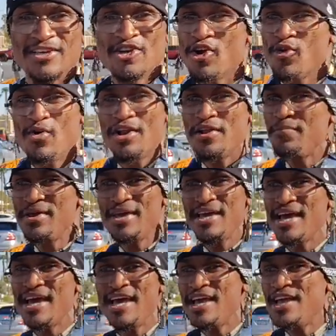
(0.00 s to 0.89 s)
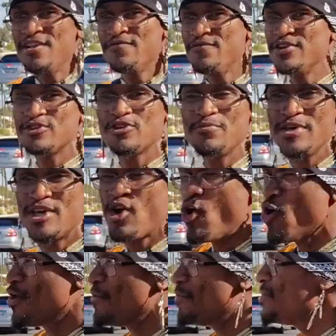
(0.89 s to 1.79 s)
You don't want to be an individual to be
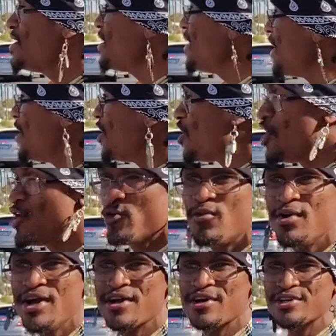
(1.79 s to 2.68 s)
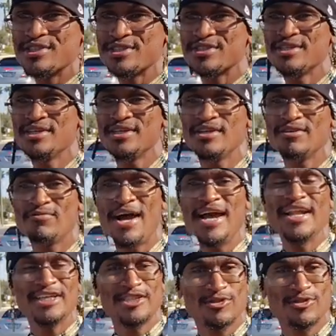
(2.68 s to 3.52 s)
caught up in the unawares, right?